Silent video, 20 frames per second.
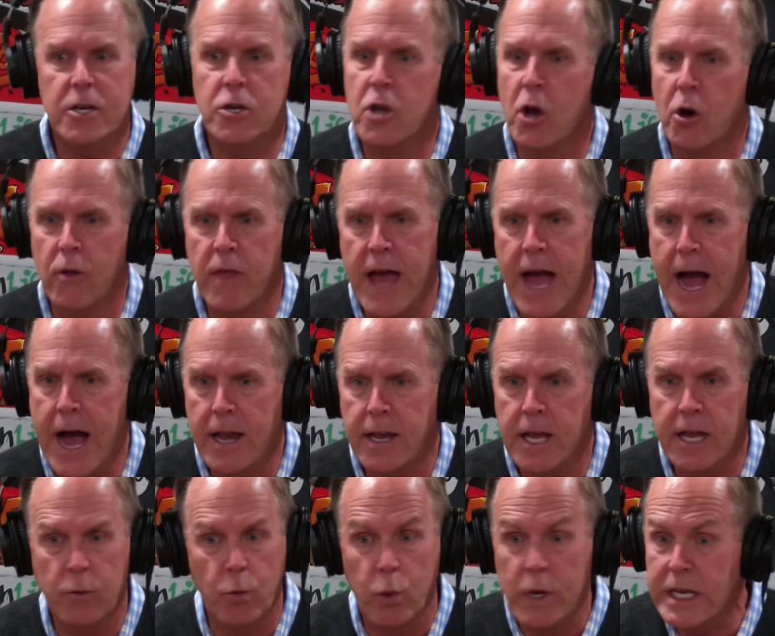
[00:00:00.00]
know that.
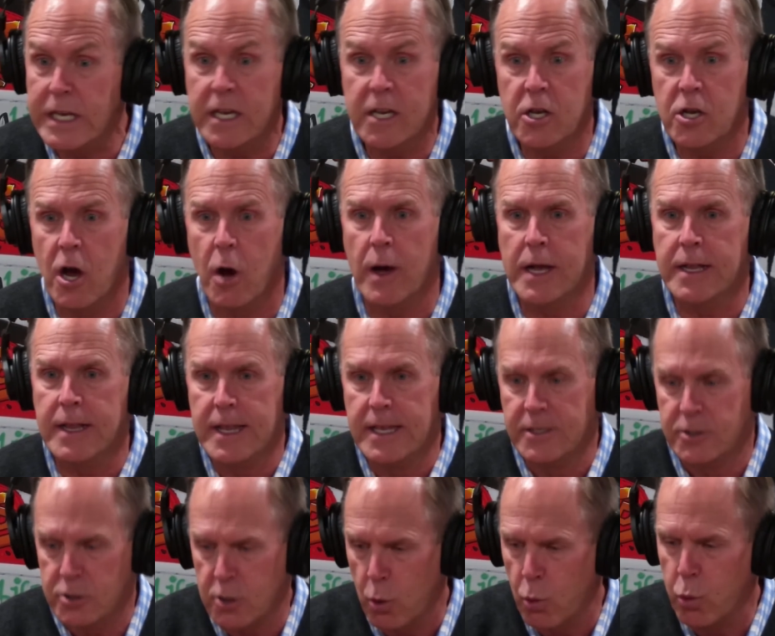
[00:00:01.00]
And we didn't know it.
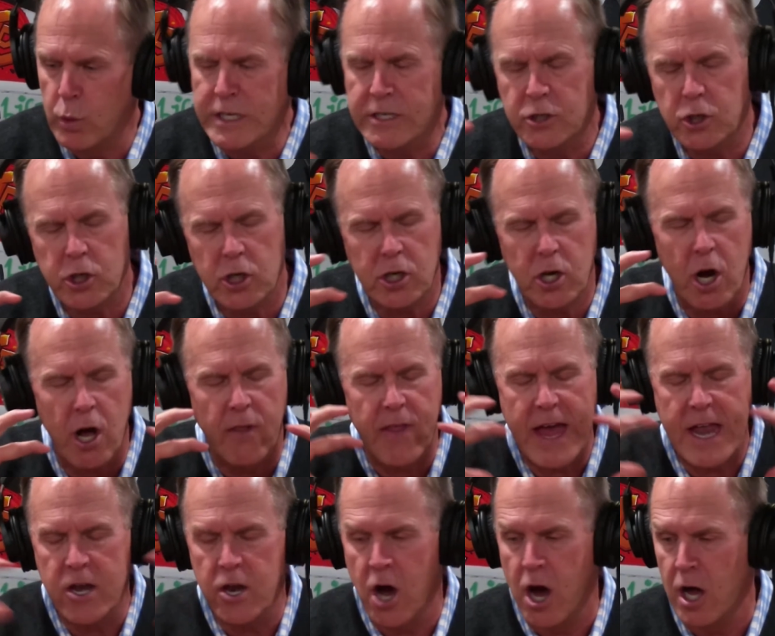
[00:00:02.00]
So we took all
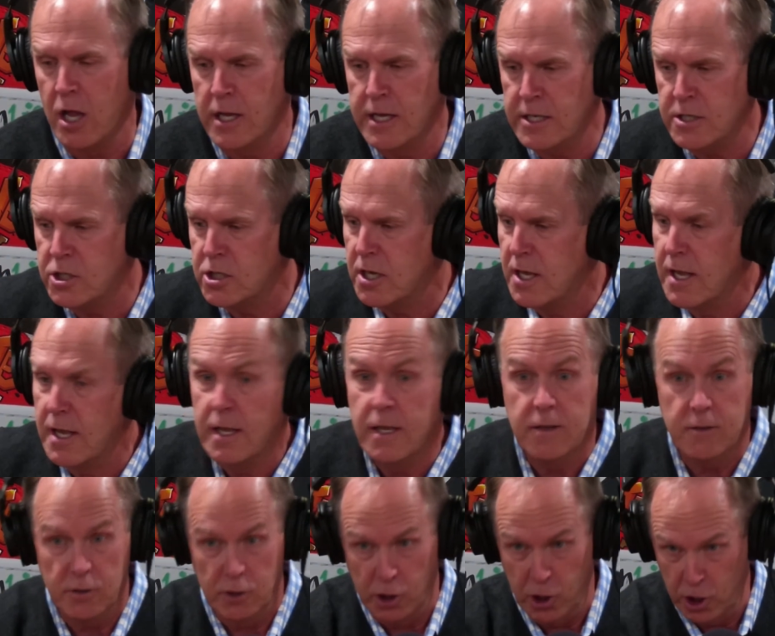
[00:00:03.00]
that knowledge,
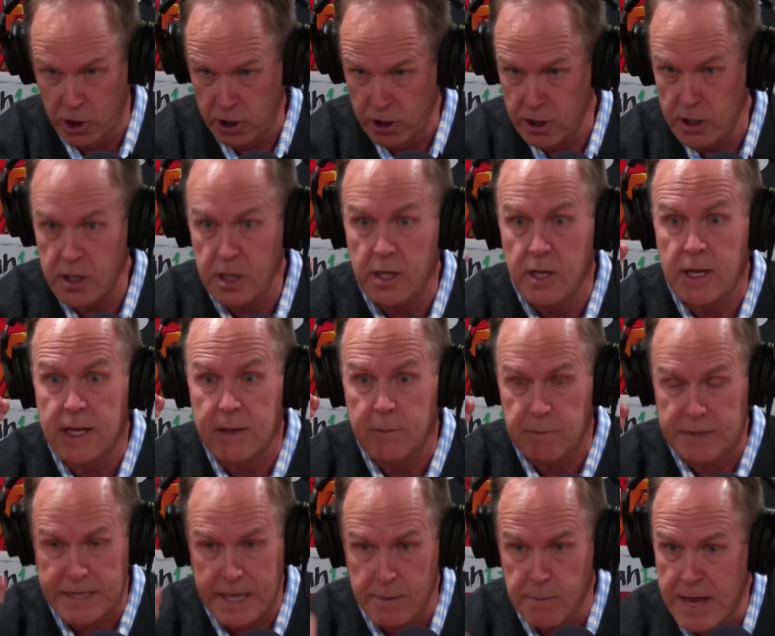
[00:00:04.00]
learned, became